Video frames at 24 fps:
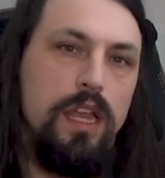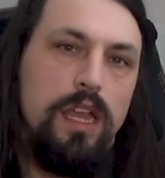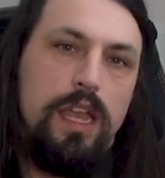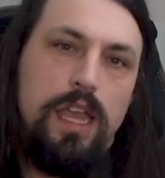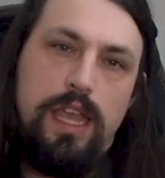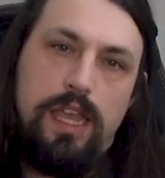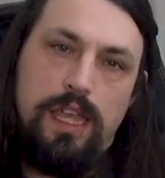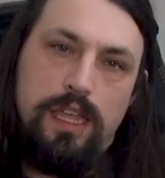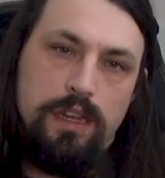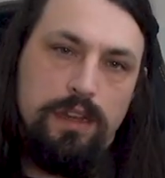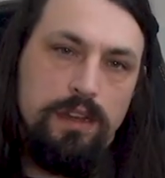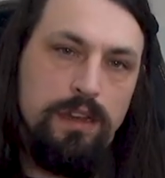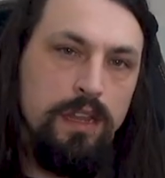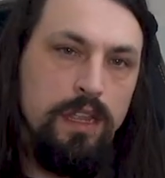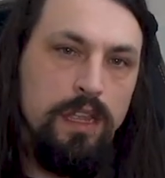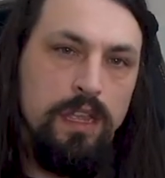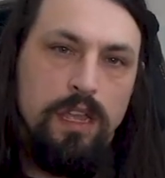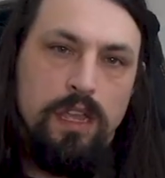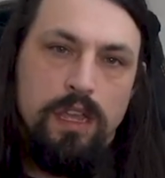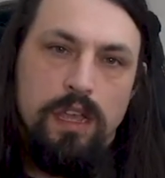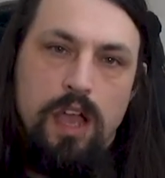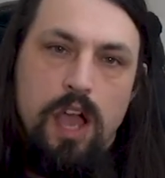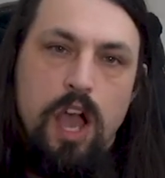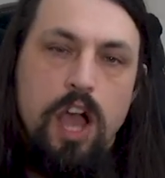and
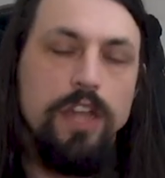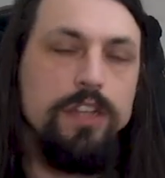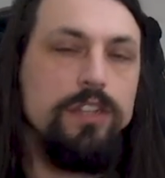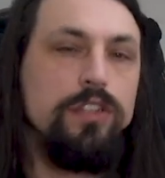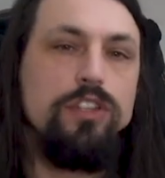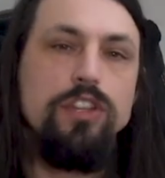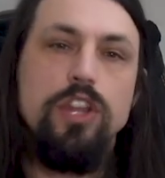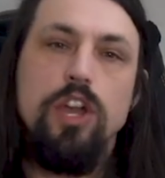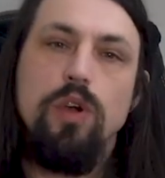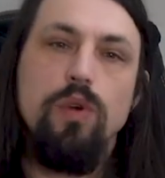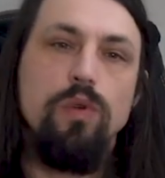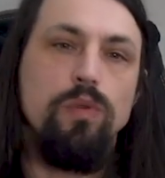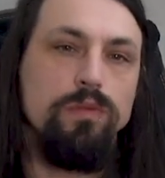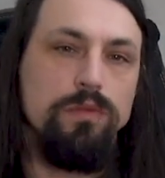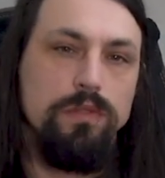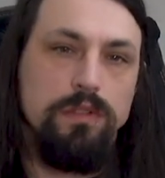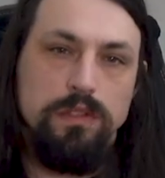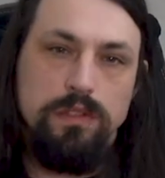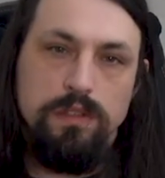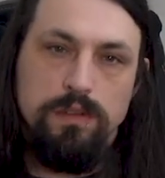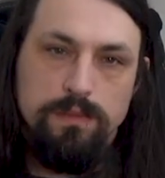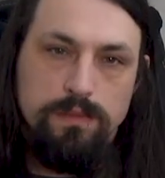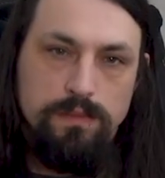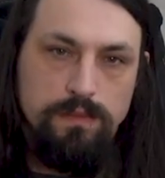
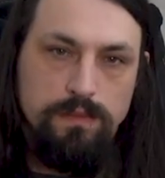unknown